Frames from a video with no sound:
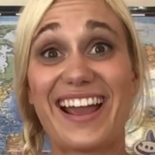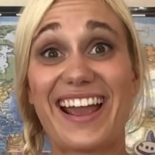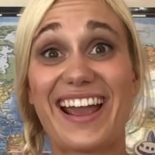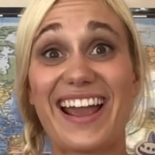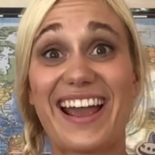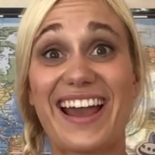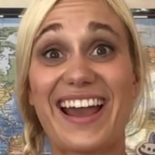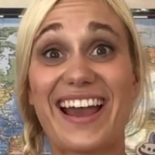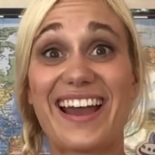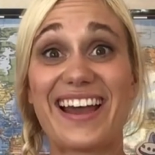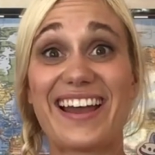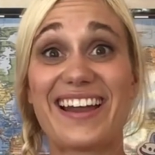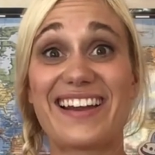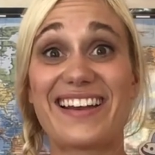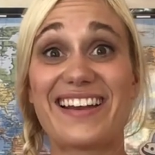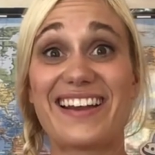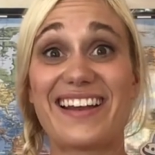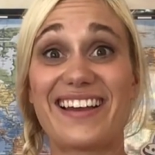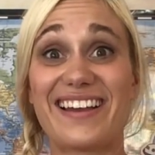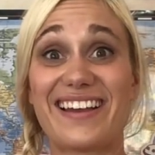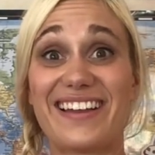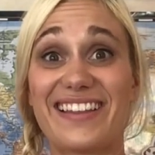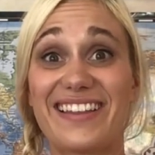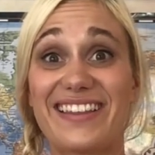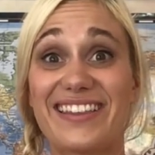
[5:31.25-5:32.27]
And
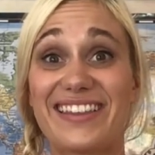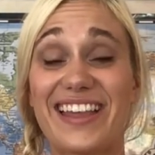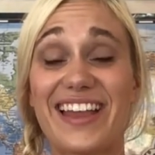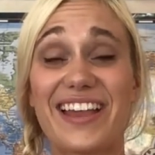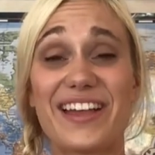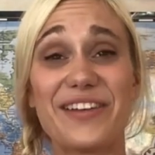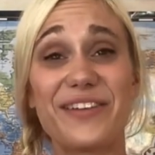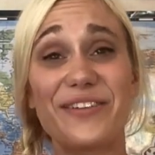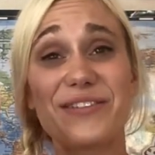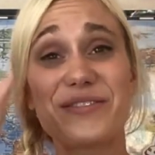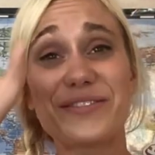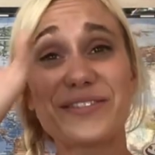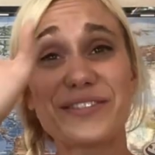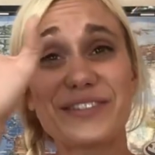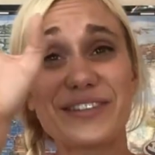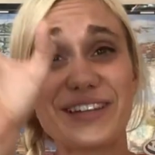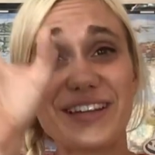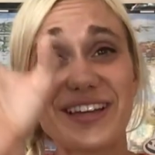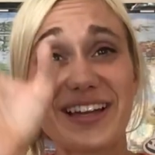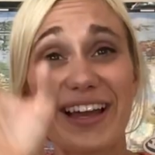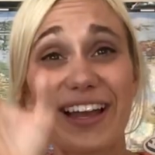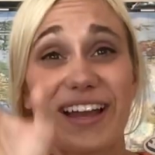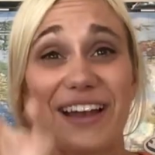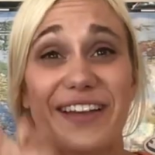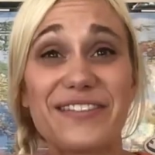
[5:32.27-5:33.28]
they
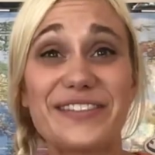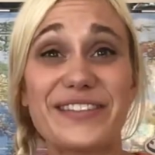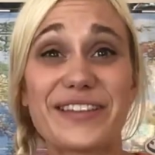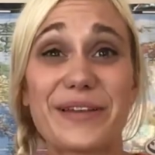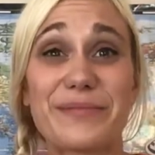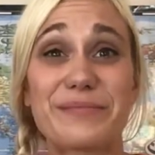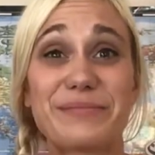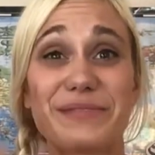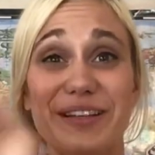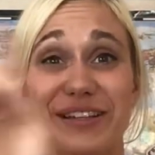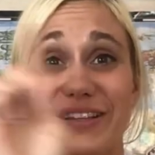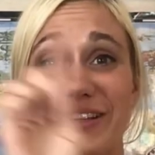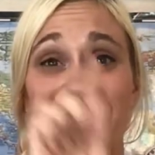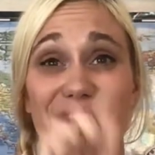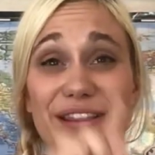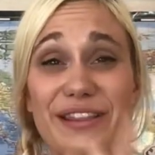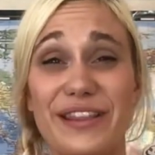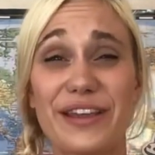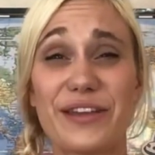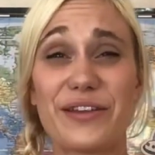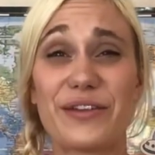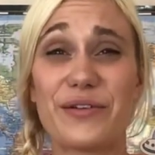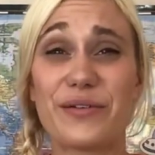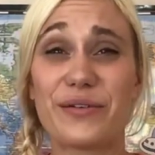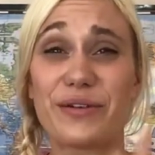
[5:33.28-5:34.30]
usually have something
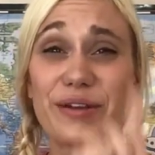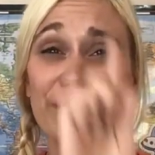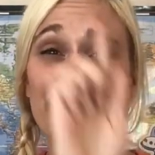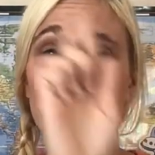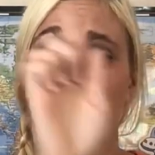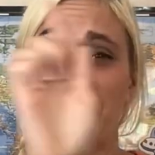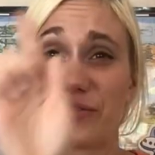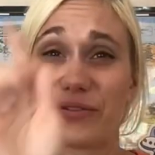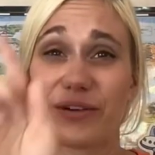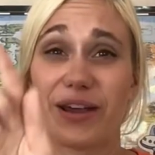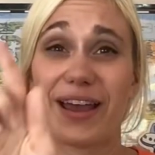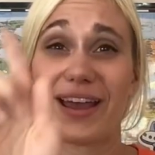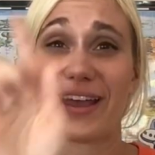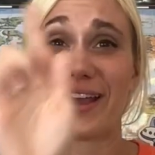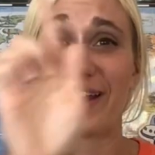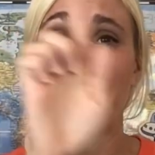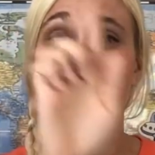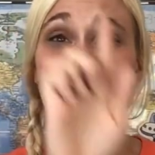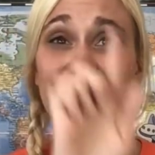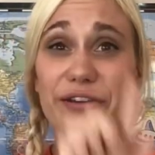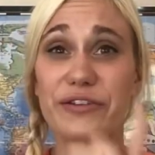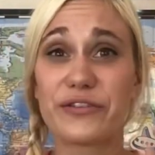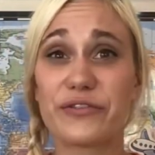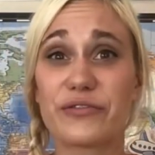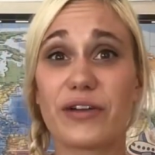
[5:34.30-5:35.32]
that you can
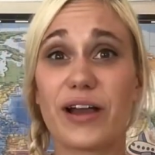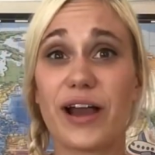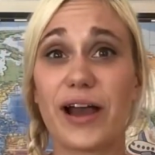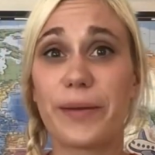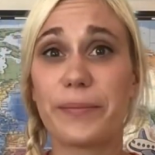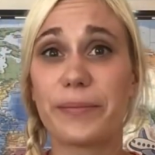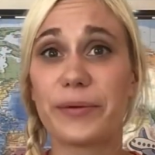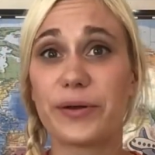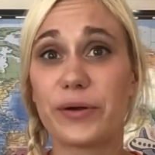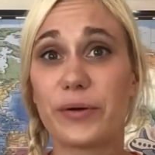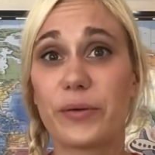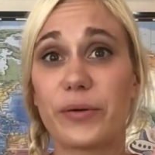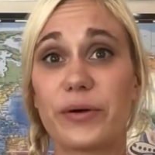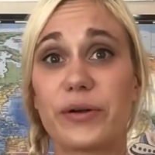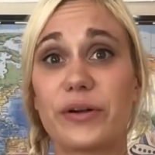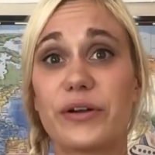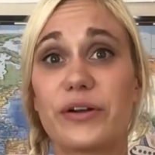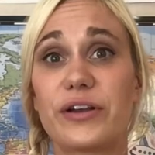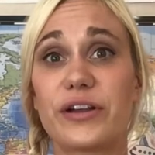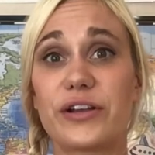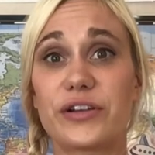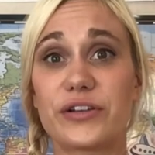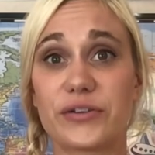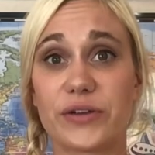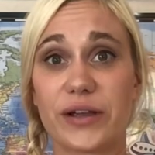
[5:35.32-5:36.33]
drag and drop in order
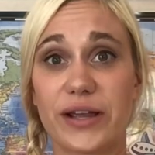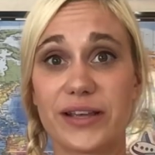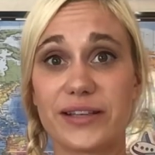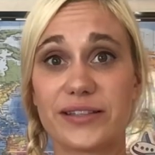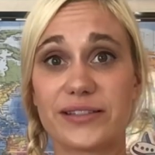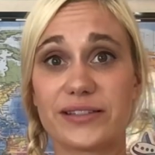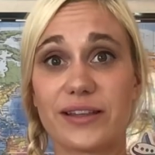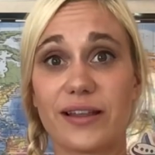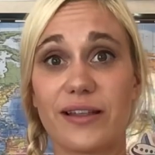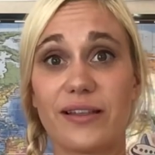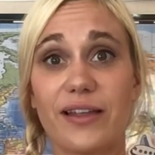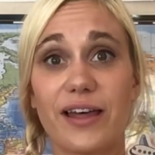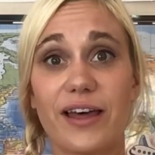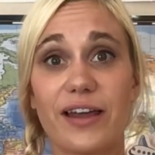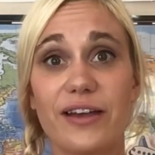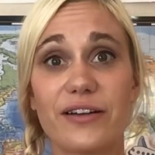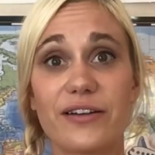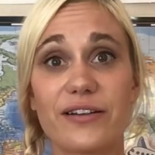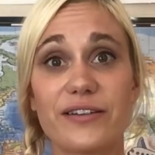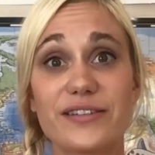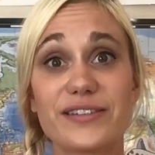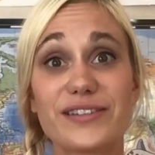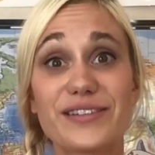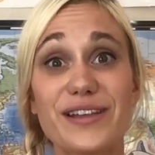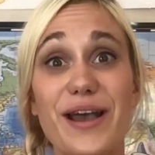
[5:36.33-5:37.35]
to trace the
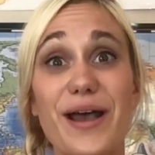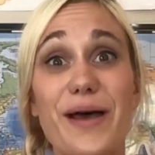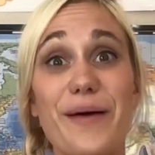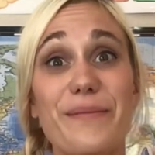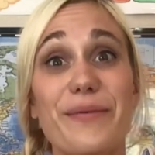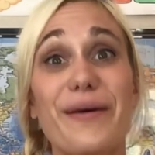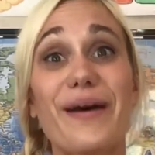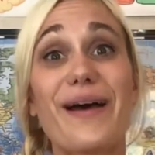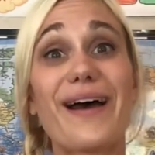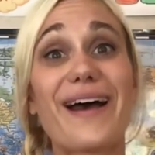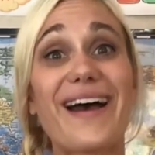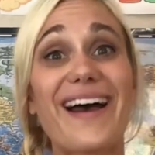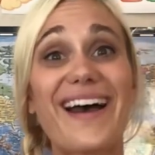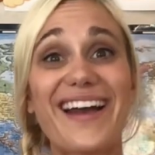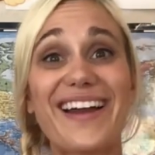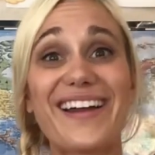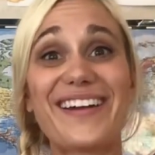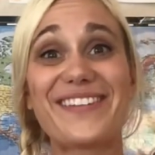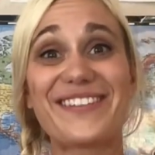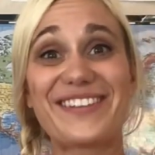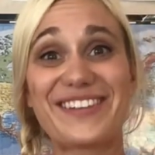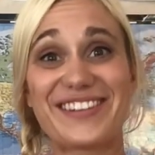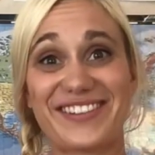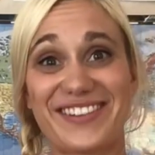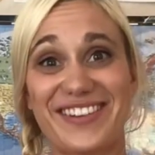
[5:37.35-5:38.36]
letters, but
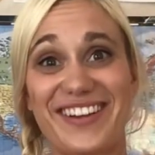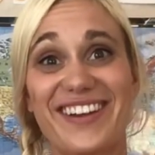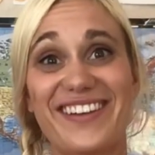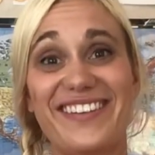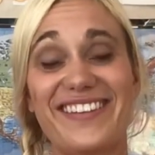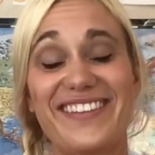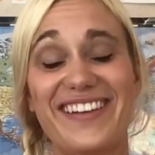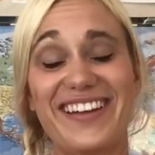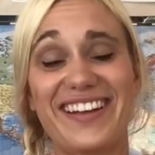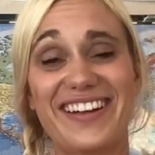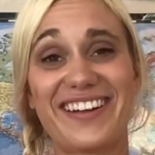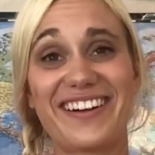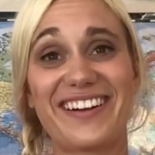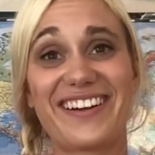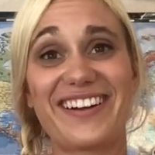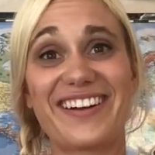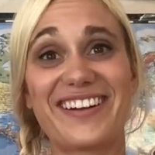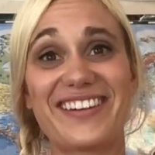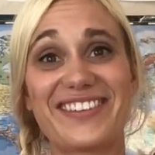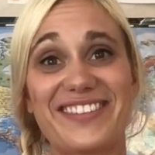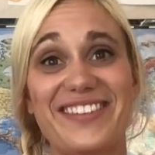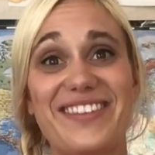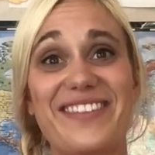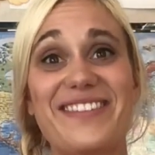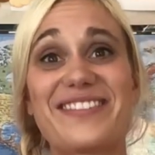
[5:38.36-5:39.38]
I always try to
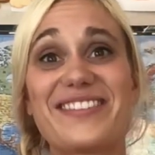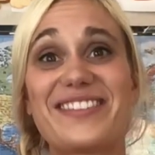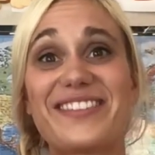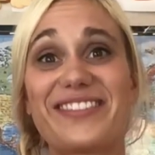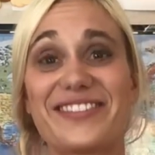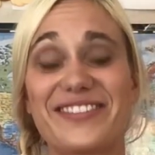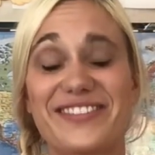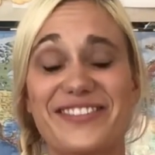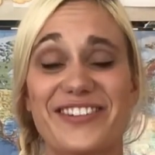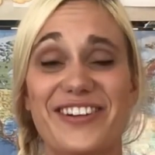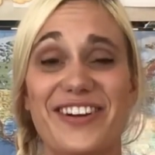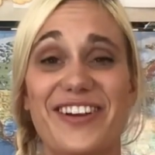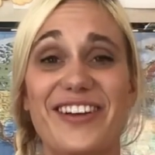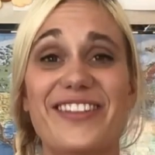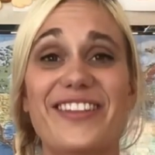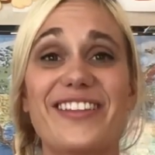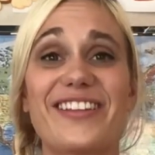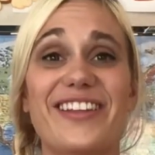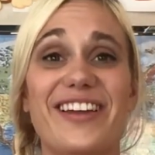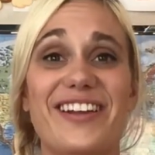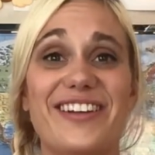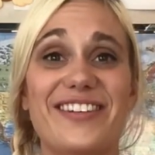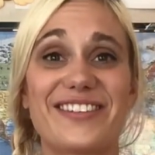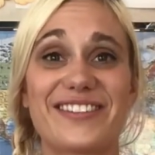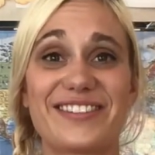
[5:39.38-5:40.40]
encourage them to draw the
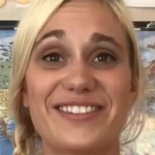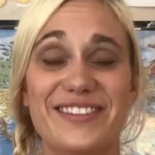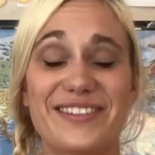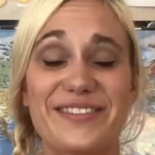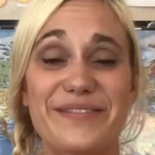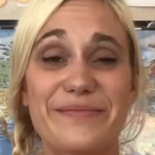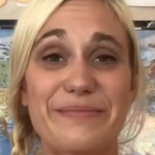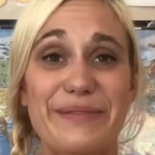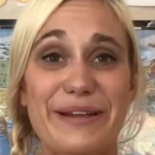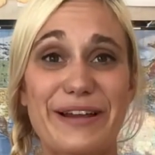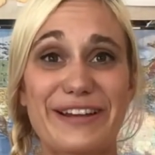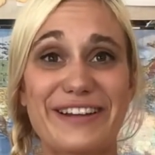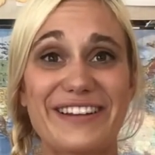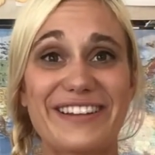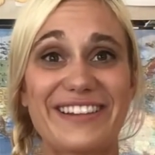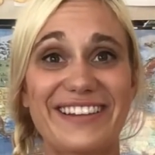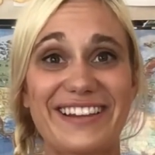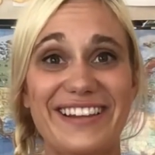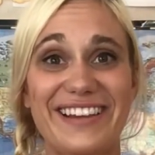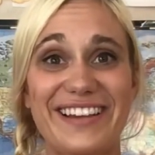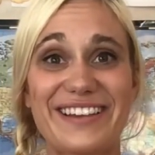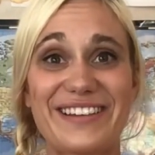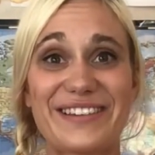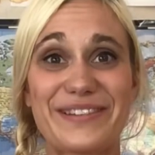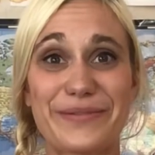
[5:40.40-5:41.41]
letters
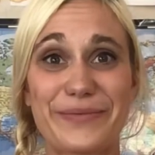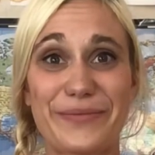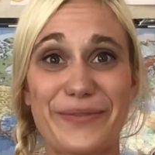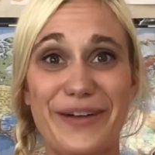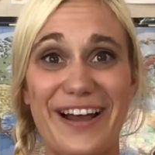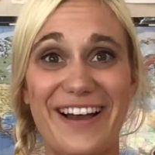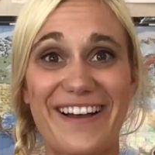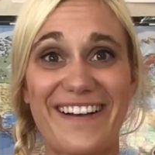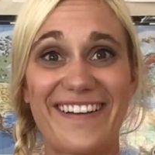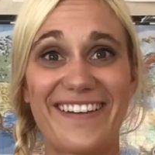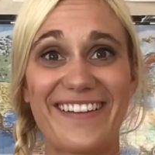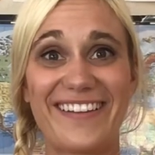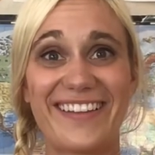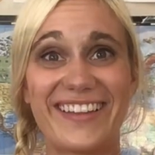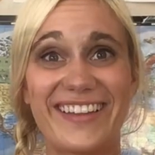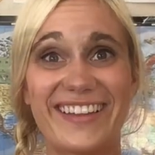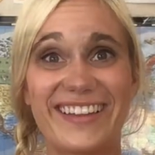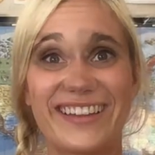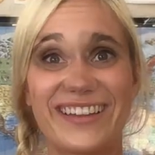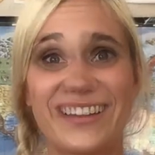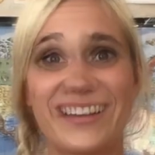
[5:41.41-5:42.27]
independently as well.